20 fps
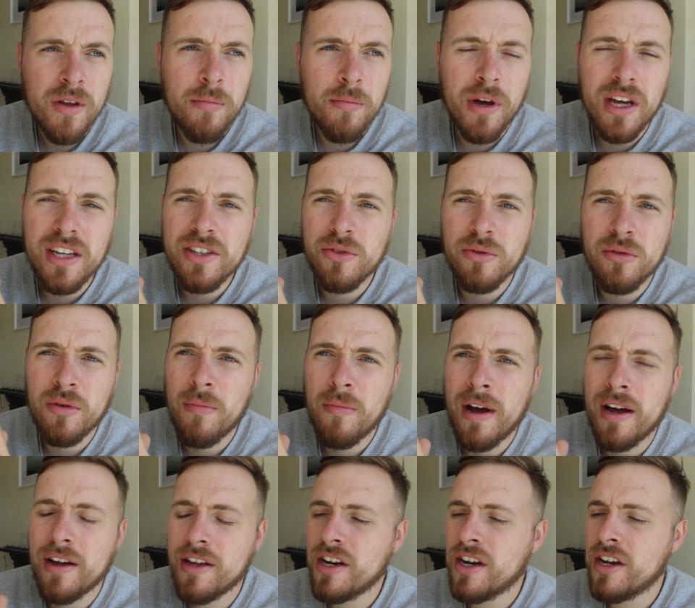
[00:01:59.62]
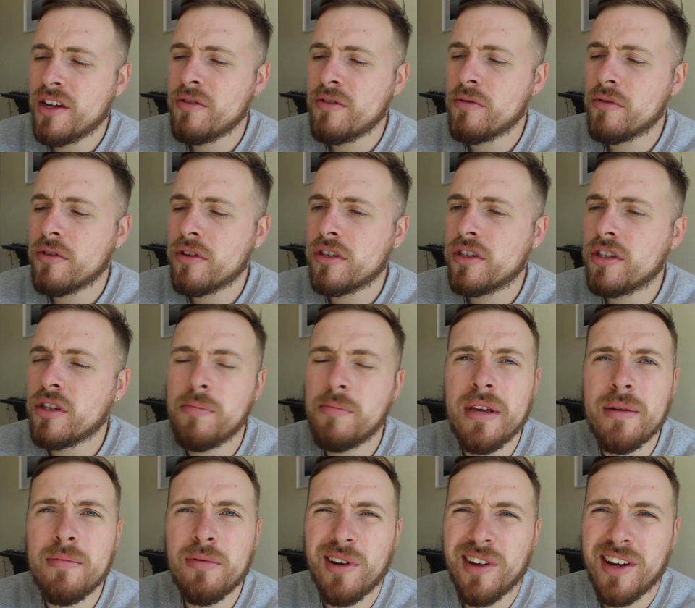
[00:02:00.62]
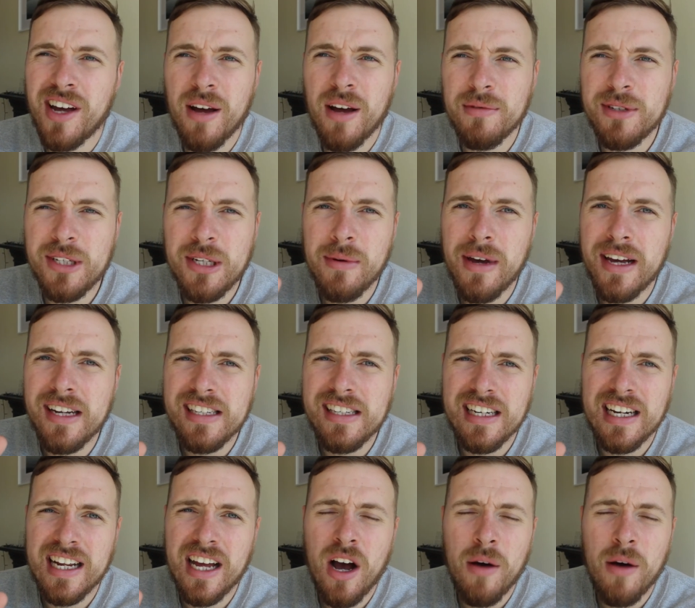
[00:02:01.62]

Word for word: But it's all about, you know, do people look up to you basically?